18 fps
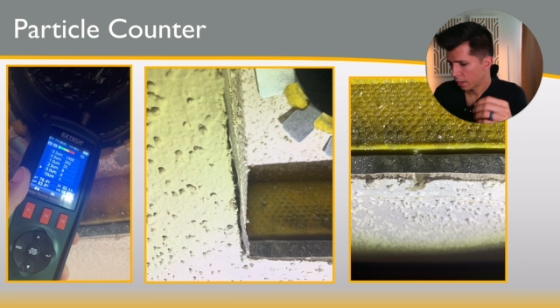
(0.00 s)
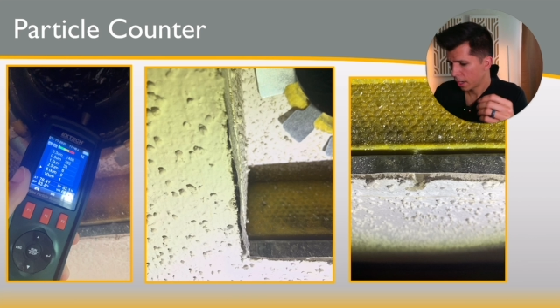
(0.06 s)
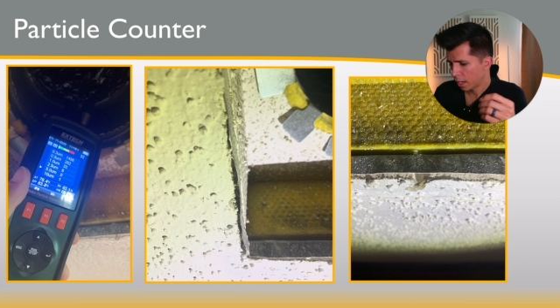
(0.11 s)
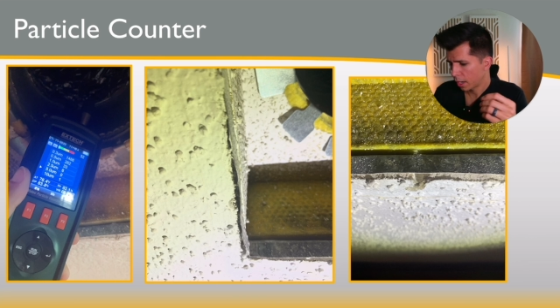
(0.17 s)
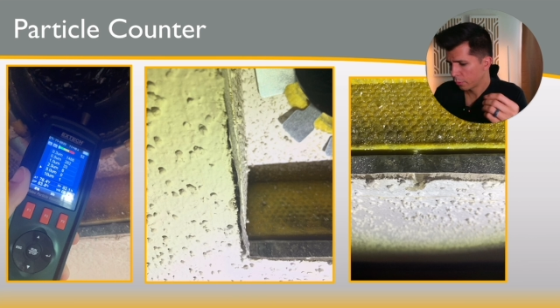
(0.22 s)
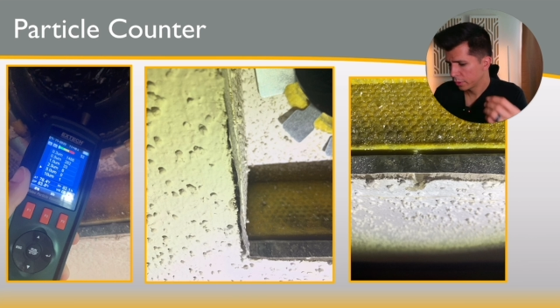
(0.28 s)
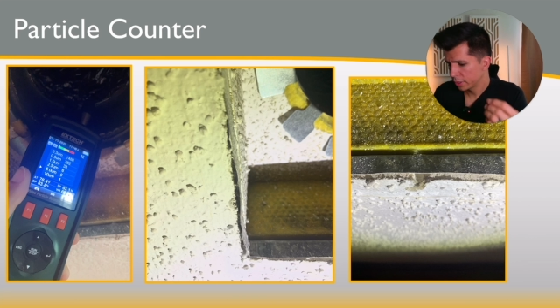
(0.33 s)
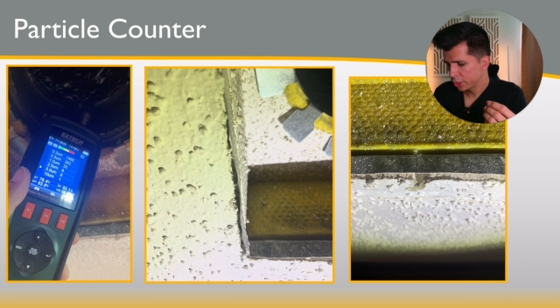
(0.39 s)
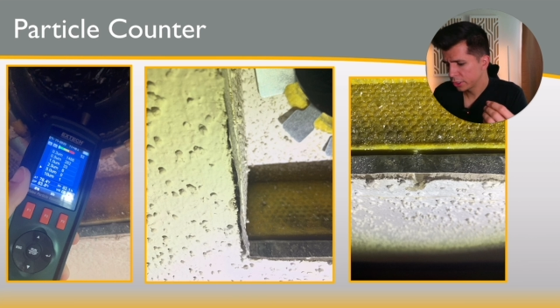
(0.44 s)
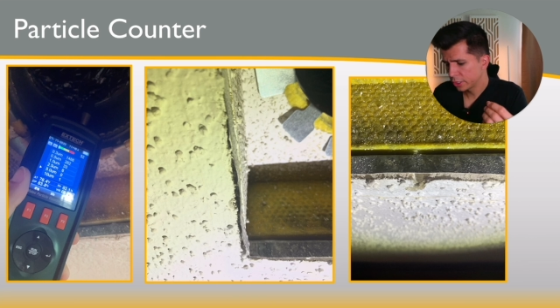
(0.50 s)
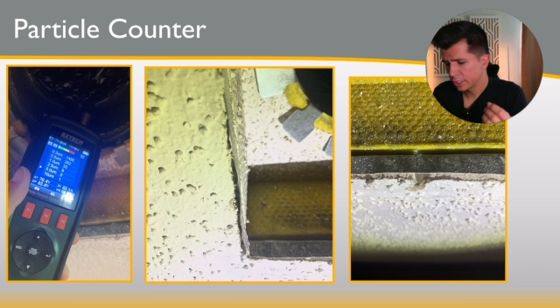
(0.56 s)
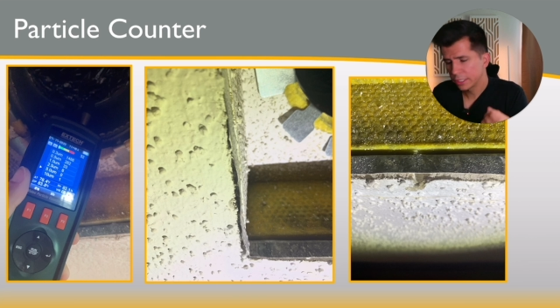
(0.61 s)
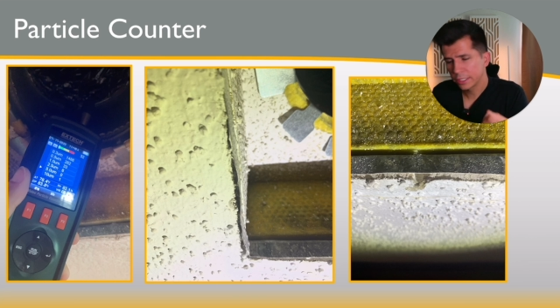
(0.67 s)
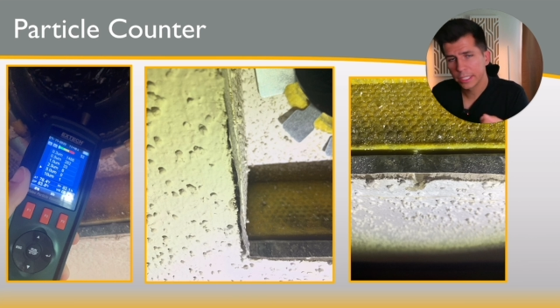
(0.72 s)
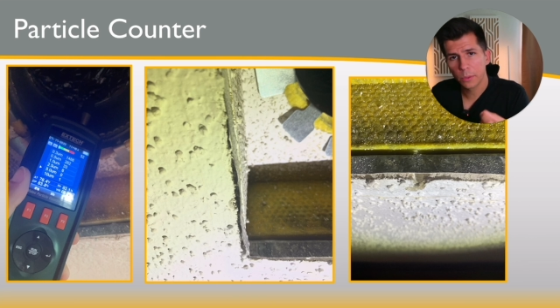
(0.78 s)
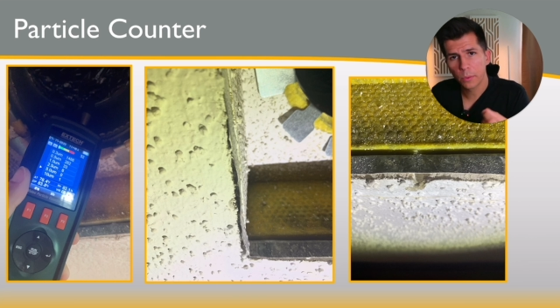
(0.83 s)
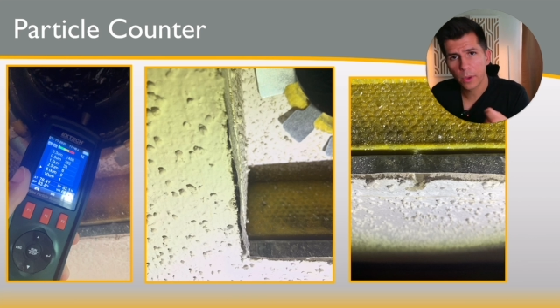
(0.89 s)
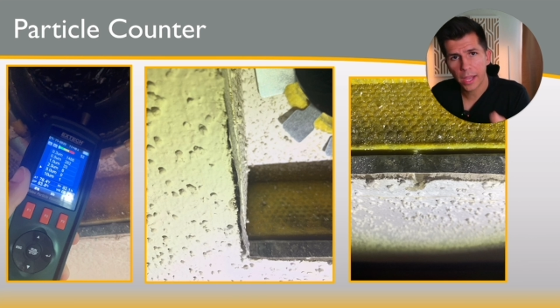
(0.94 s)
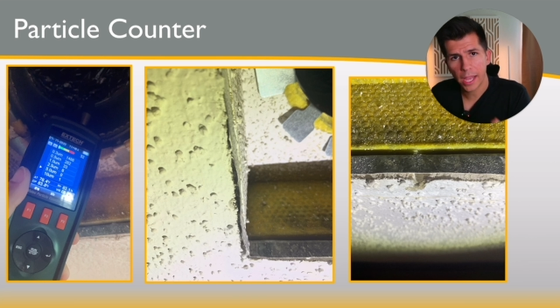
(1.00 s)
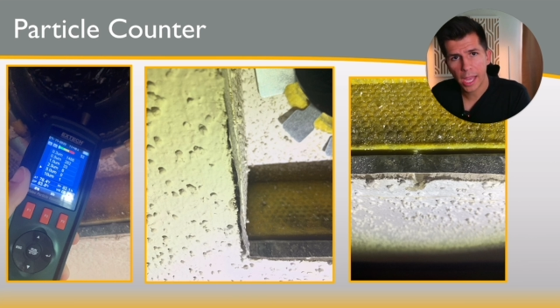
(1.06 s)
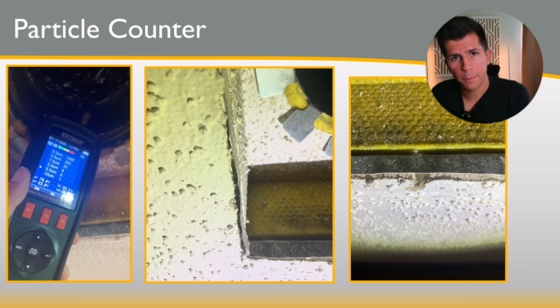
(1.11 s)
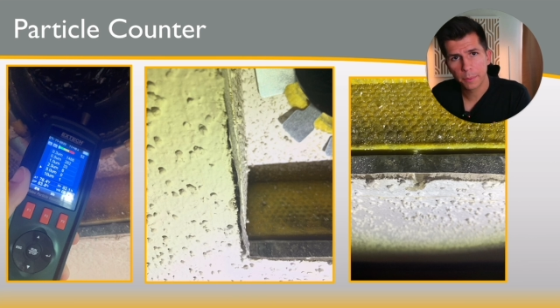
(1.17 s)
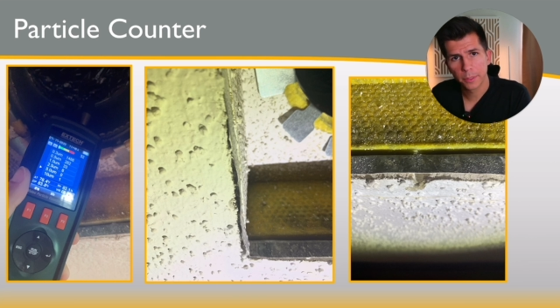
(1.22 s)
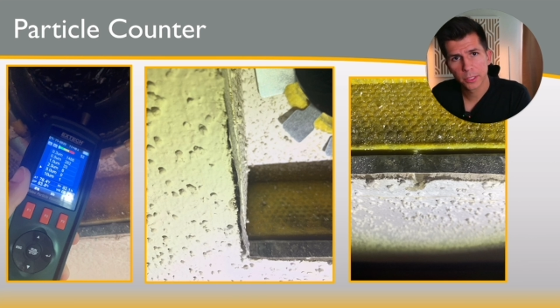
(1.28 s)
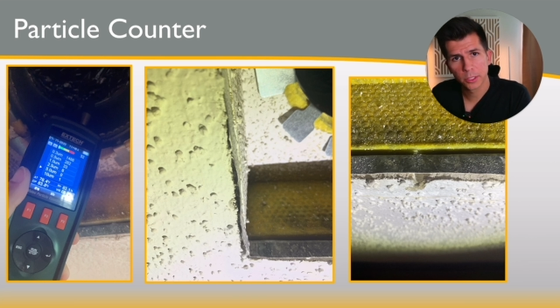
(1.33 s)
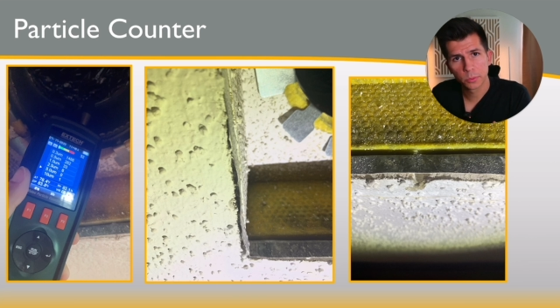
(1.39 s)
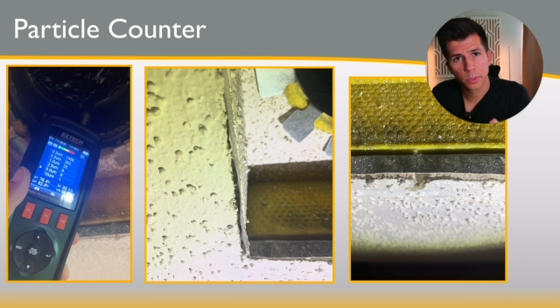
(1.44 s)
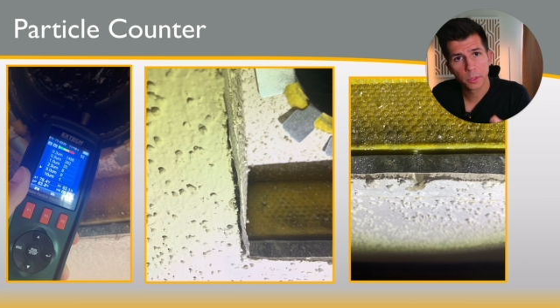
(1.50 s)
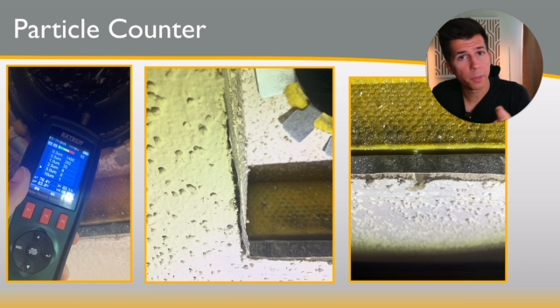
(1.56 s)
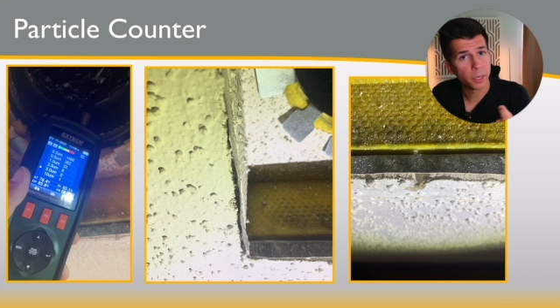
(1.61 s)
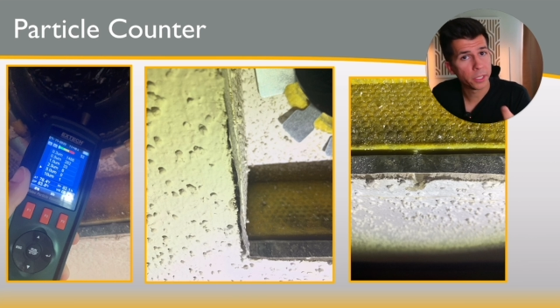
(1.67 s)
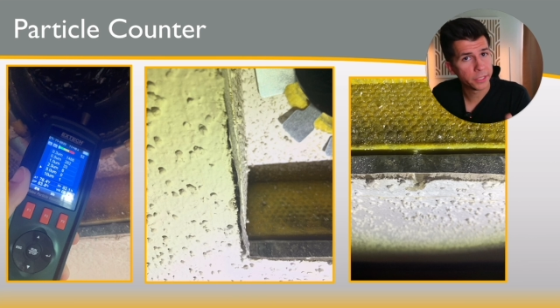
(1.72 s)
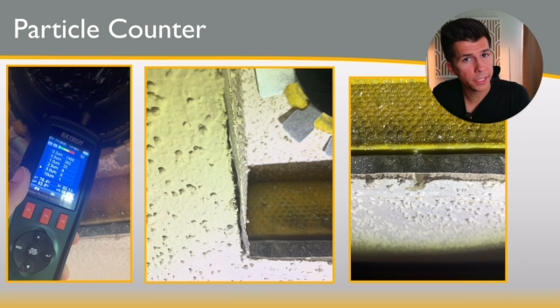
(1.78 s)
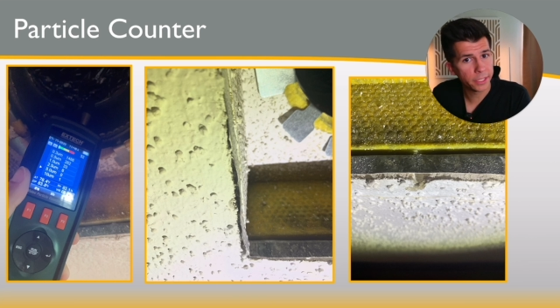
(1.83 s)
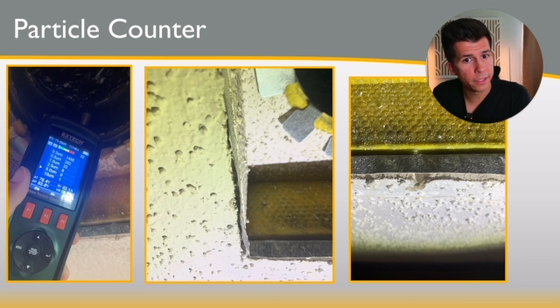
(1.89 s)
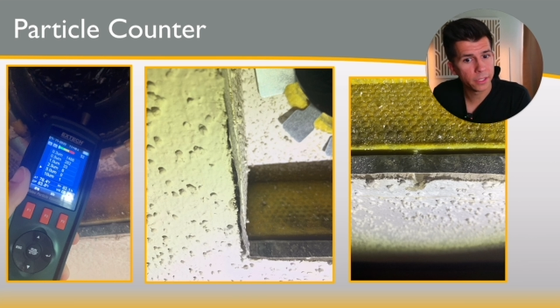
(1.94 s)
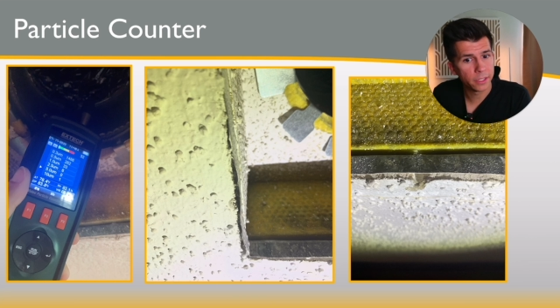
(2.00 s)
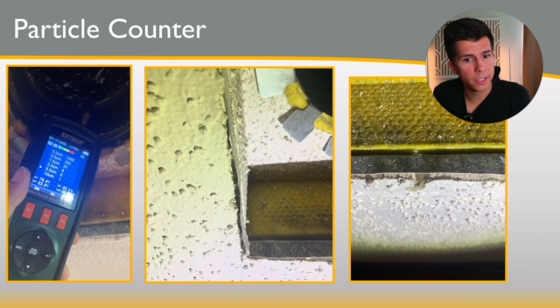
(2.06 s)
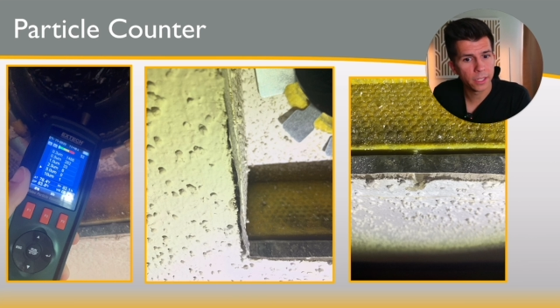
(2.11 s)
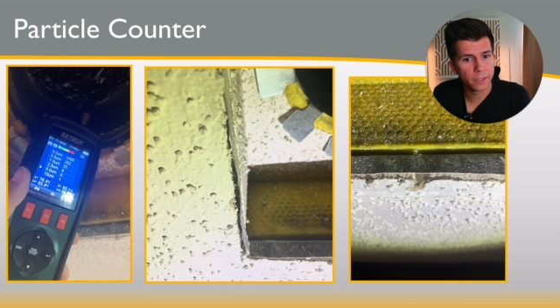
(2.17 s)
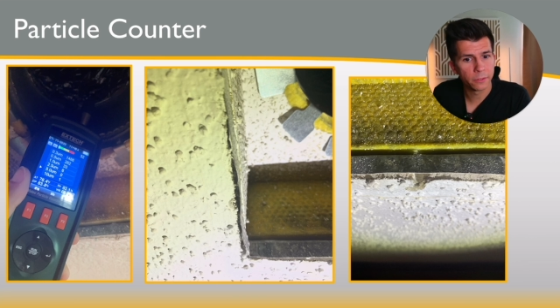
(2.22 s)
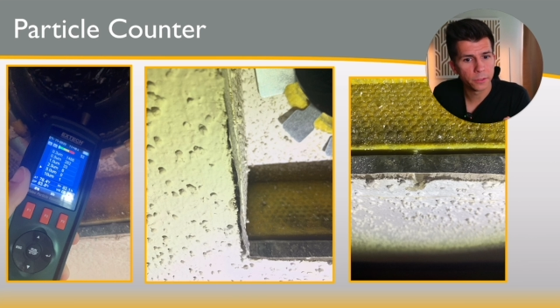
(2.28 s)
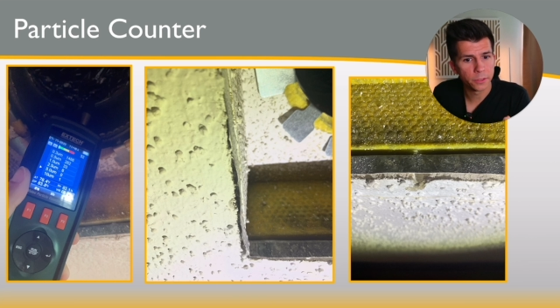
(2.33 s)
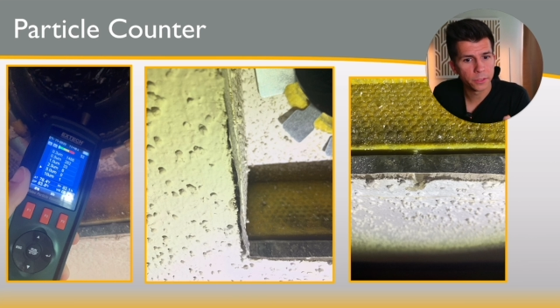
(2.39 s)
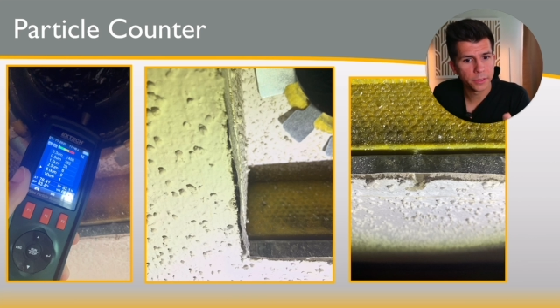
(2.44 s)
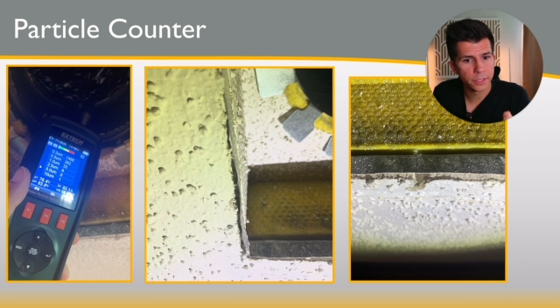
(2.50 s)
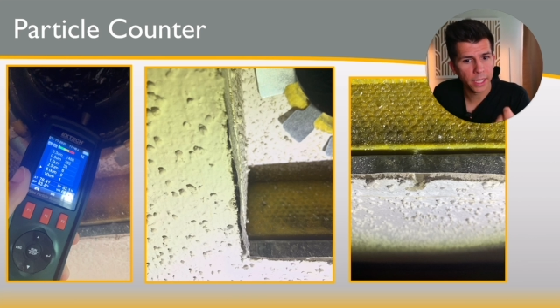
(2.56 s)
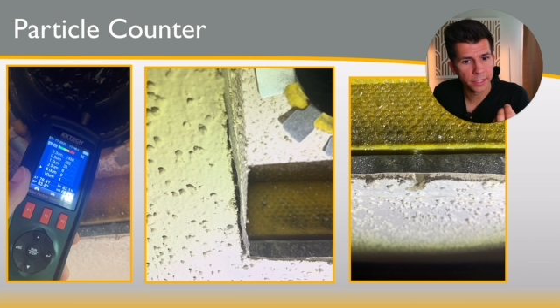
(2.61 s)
I want you to see what happens with particulate levels